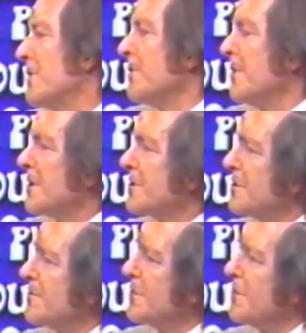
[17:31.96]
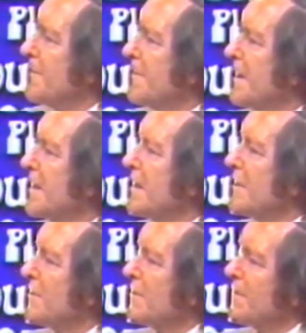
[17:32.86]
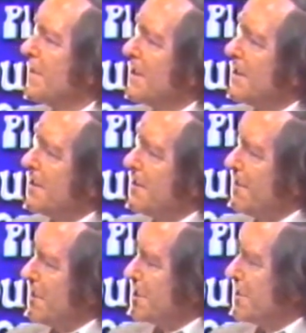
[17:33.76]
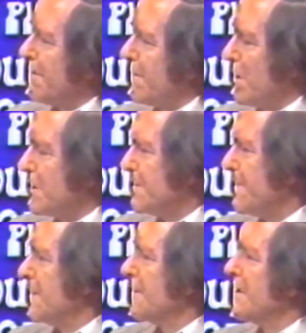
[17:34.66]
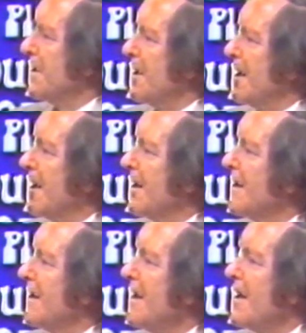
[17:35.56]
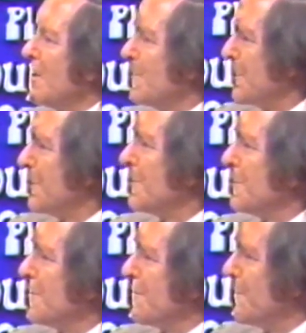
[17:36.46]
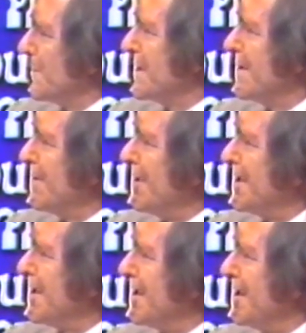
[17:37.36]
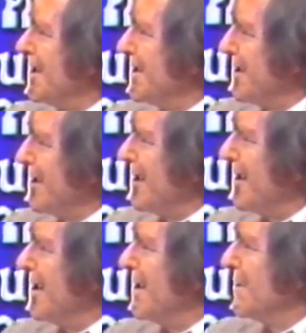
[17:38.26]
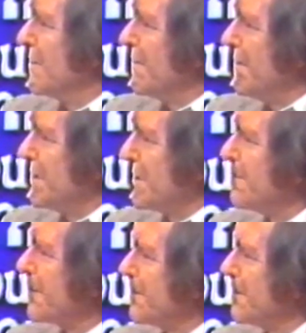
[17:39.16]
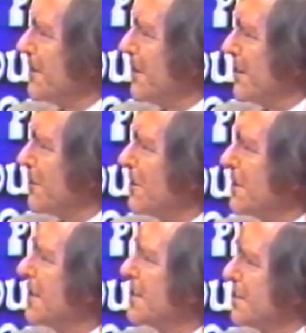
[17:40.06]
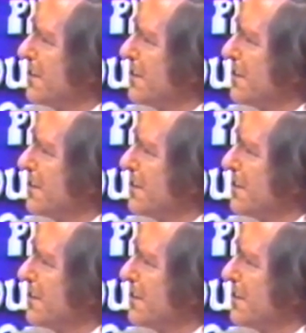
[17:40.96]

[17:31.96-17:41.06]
to Belgium, did you find the sort of the philosophy you did there helped you to sort of put some of these ideas in, in, in a sort of philosophical uh, context?